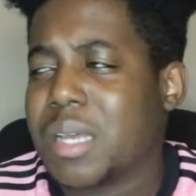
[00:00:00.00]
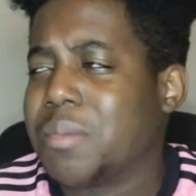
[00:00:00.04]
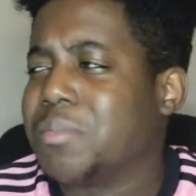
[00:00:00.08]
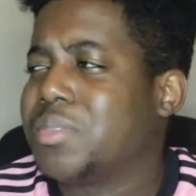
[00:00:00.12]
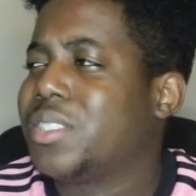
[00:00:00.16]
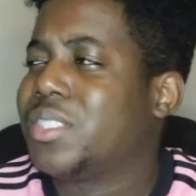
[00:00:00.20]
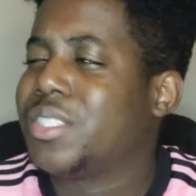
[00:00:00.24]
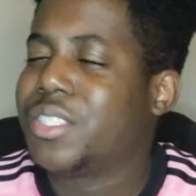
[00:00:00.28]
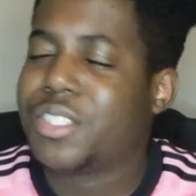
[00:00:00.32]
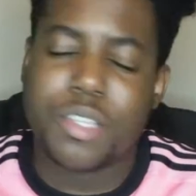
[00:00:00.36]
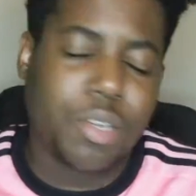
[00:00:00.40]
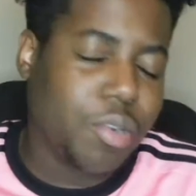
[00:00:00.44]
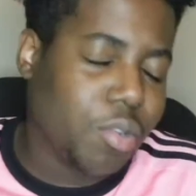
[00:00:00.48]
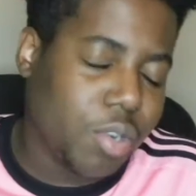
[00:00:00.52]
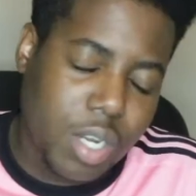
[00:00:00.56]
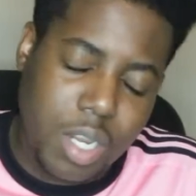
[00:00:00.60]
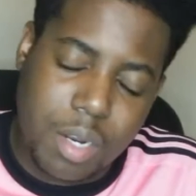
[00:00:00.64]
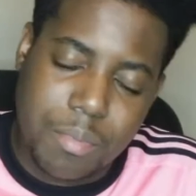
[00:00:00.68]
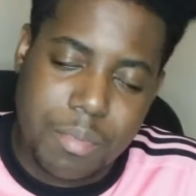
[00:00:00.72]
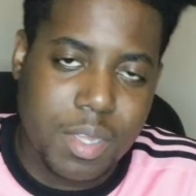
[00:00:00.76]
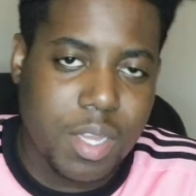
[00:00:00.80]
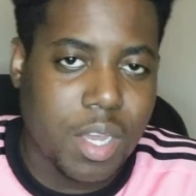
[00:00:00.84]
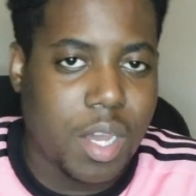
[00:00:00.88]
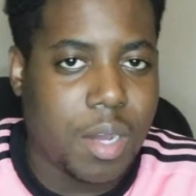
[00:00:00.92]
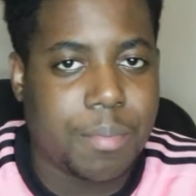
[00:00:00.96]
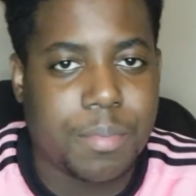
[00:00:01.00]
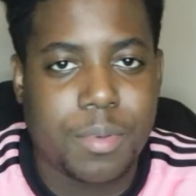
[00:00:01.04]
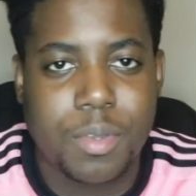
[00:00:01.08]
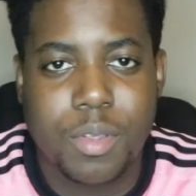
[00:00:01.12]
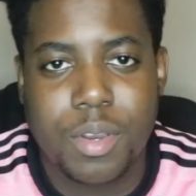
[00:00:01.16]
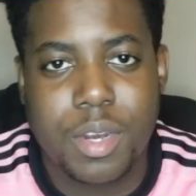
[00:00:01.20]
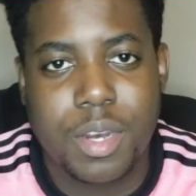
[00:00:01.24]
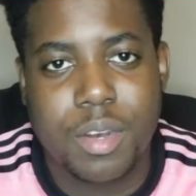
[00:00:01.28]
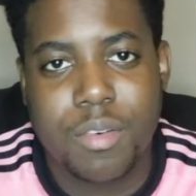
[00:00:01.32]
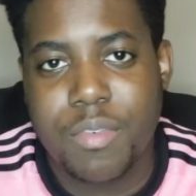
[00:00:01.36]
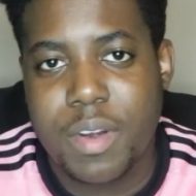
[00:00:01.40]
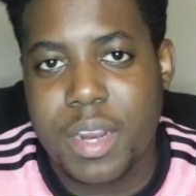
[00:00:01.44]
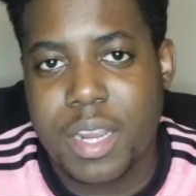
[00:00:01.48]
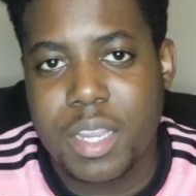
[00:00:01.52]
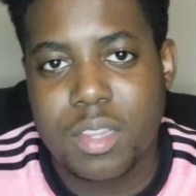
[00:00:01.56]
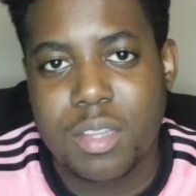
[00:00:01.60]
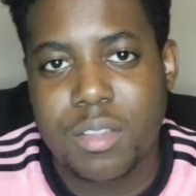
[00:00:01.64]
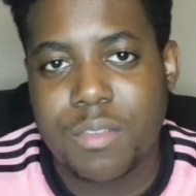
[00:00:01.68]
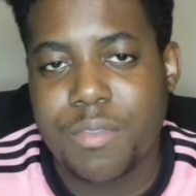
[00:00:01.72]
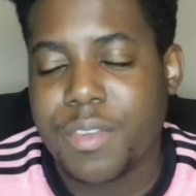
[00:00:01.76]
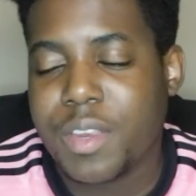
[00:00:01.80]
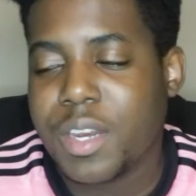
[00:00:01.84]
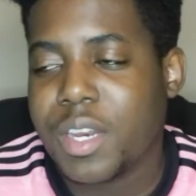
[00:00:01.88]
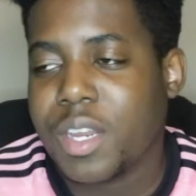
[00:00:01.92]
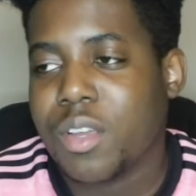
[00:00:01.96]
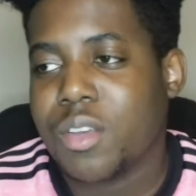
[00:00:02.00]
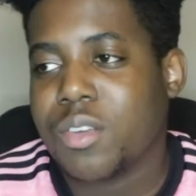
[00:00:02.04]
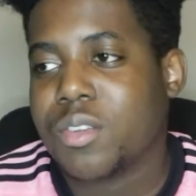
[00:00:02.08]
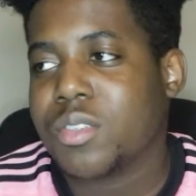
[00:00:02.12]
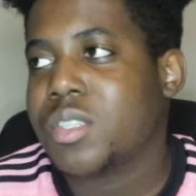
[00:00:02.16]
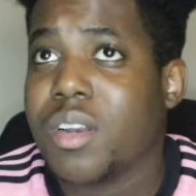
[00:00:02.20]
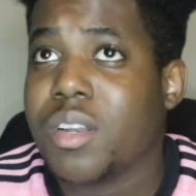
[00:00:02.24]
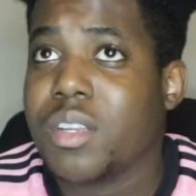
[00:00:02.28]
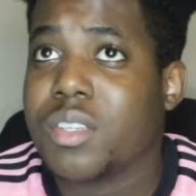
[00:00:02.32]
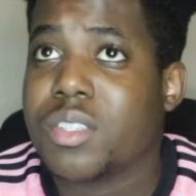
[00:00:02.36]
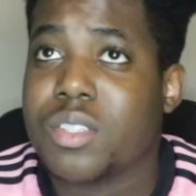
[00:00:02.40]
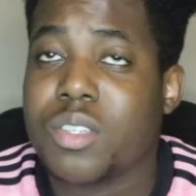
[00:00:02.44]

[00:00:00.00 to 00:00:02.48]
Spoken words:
I'm still gonna be uploading regular videos.